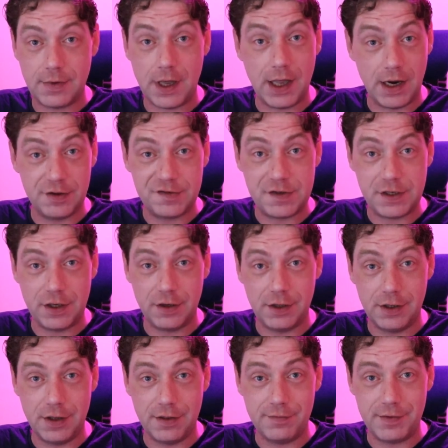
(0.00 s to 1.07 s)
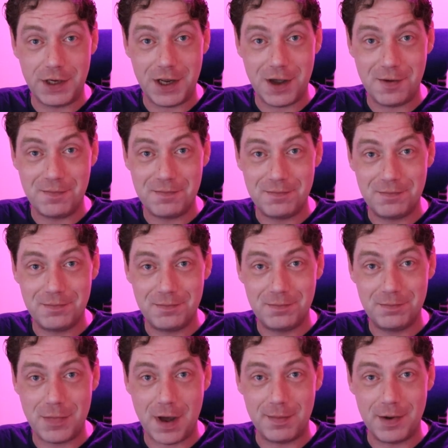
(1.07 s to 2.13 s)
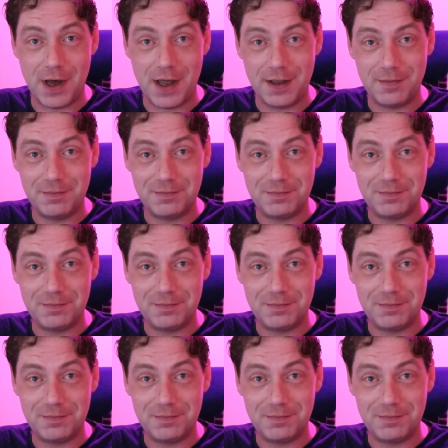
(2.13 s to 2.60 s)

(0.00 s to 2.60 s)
and I'll see you on another video. Bye bye.